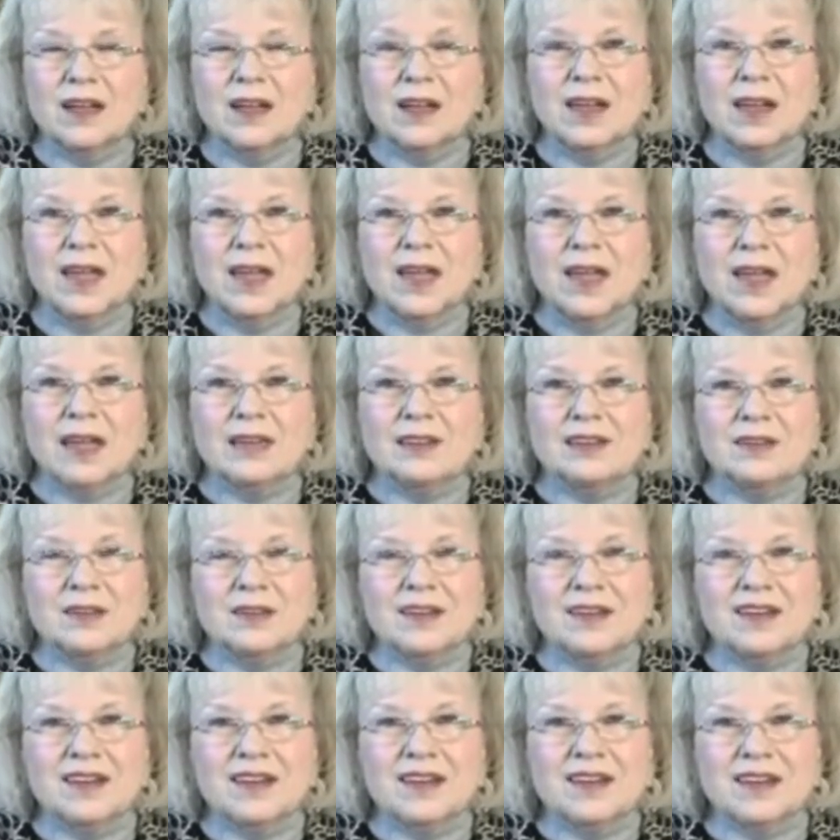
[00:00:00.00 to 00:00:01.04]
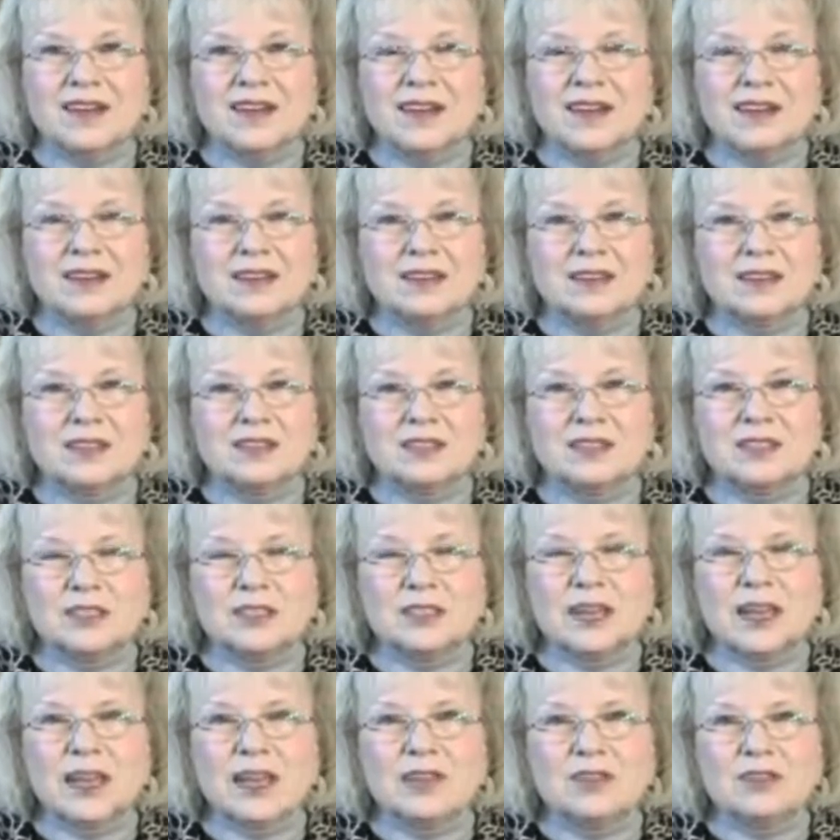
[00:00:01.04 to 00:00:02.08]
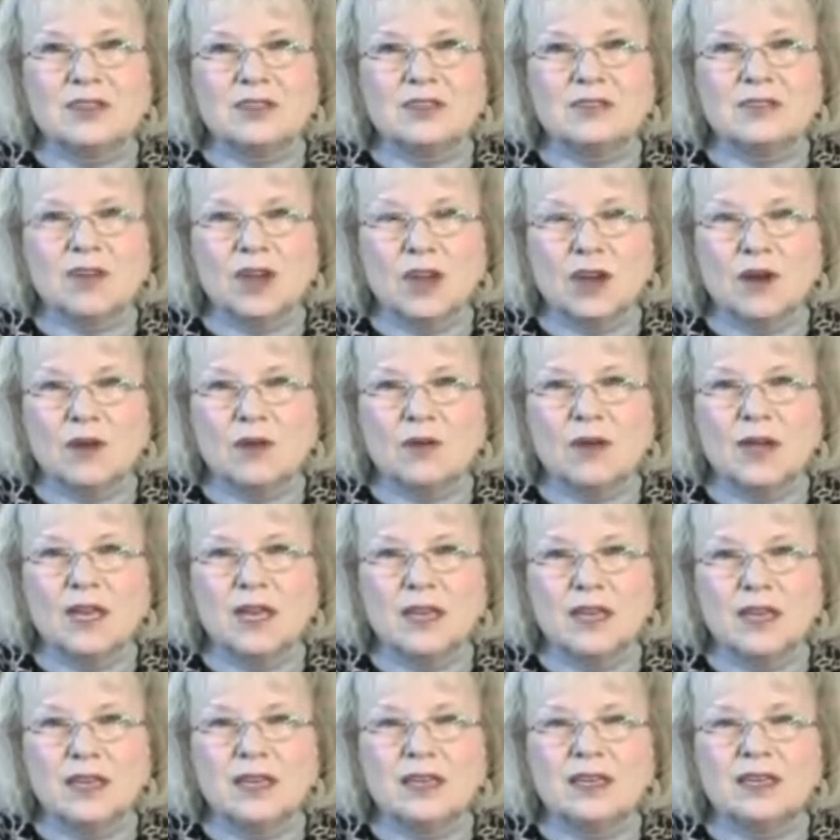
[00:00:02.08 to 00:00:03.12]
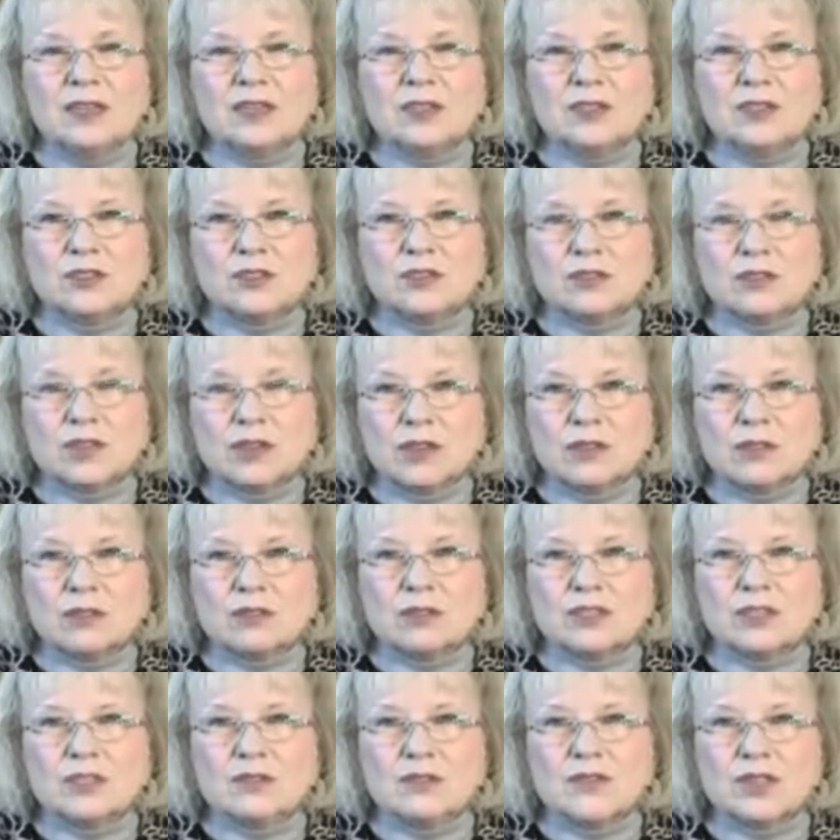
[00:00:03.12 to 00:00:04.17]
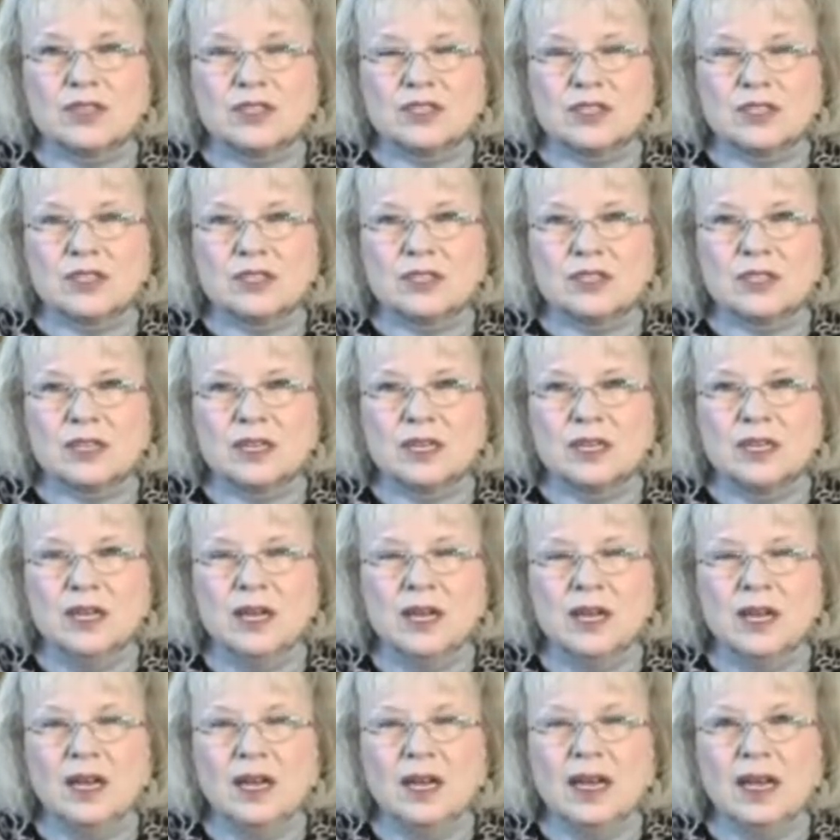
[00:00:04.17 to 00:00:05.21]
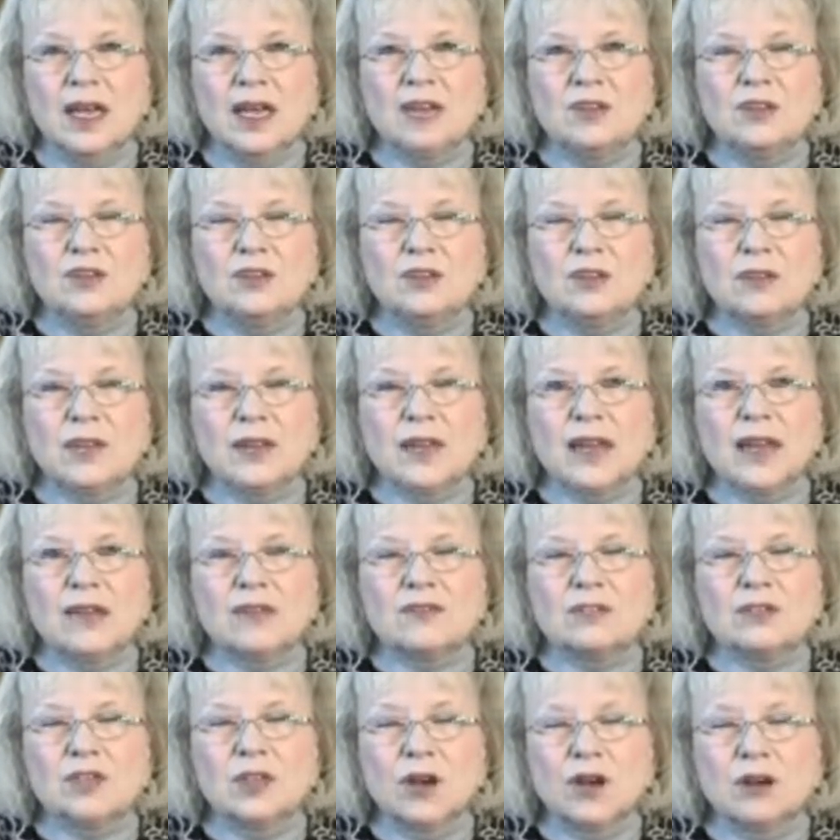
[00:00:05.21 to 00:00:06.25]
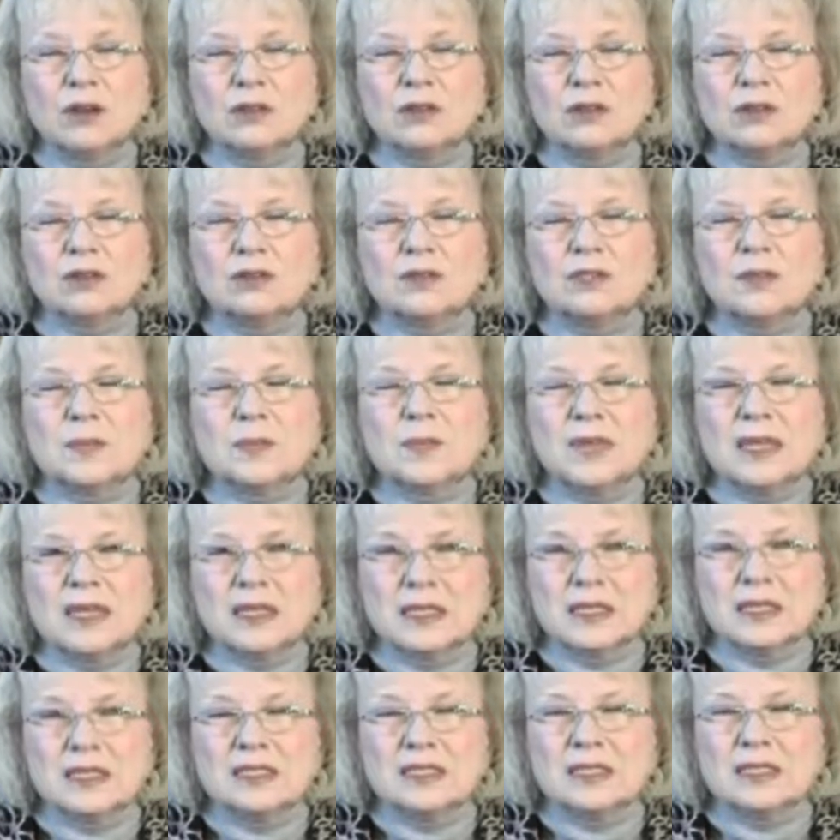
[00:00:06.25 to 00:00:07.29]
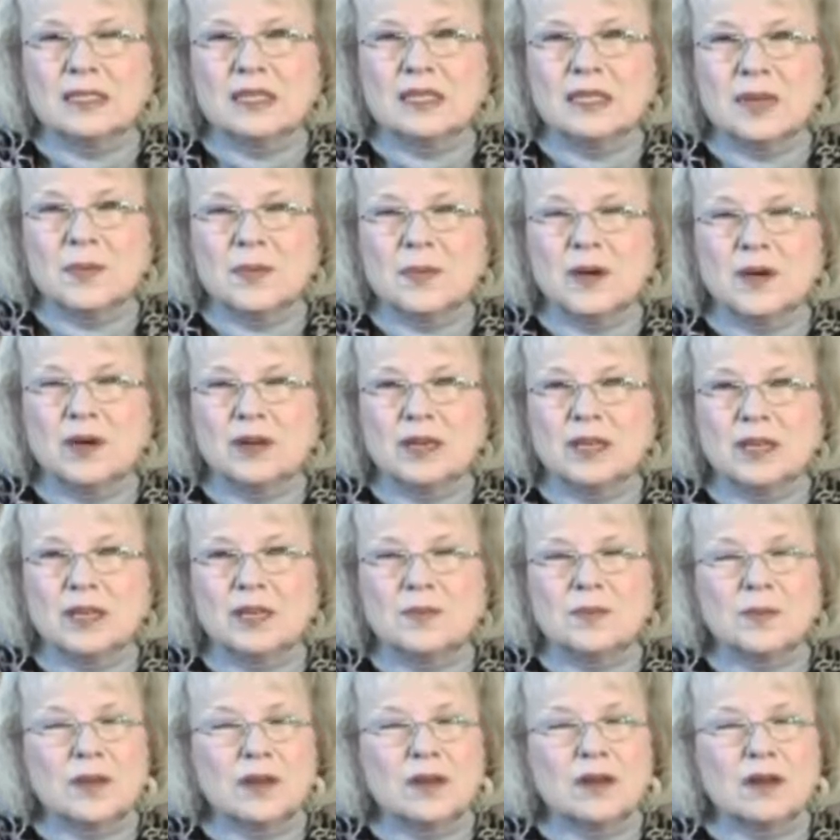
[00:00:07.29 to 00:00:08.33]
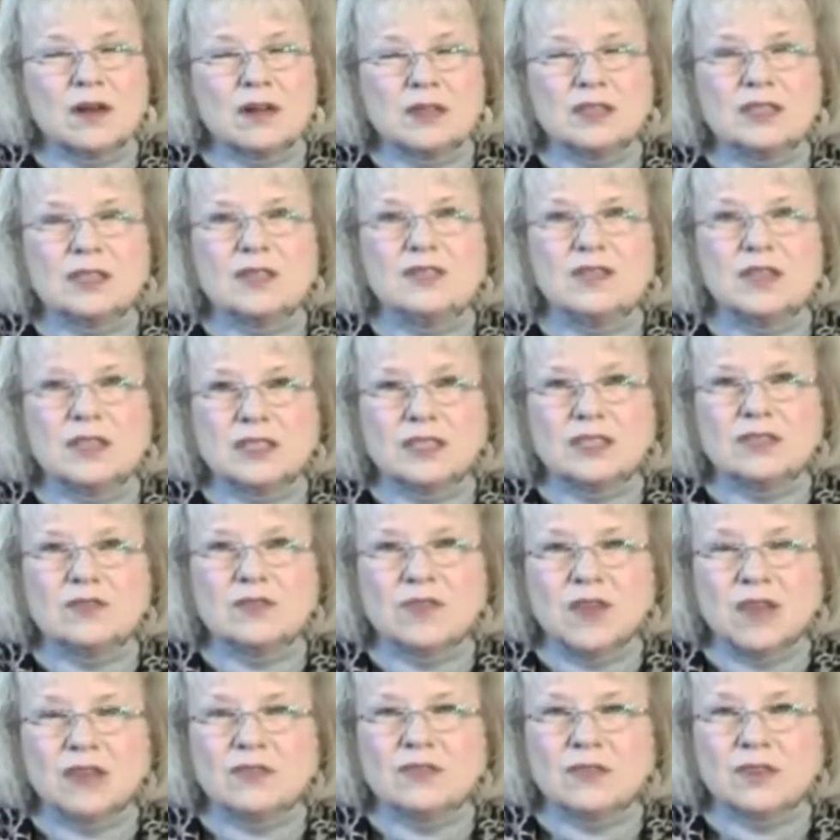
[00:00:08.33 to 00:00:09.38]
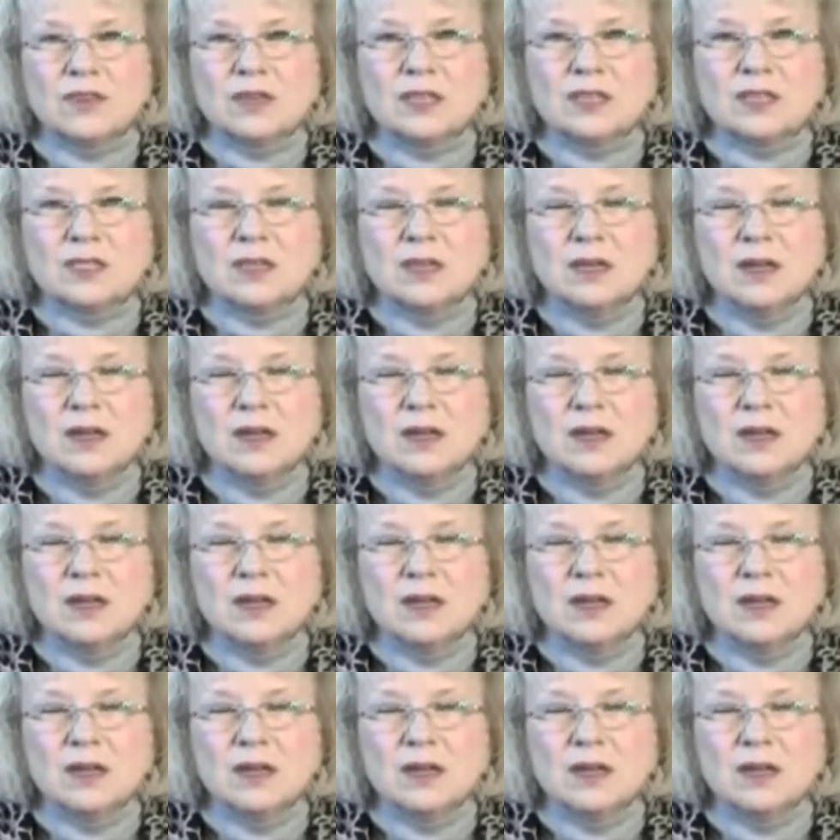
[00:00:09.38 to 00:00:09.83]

and uh, to let you know he is your total sufficiency and you can have total dependency upon him because of his faithfulness.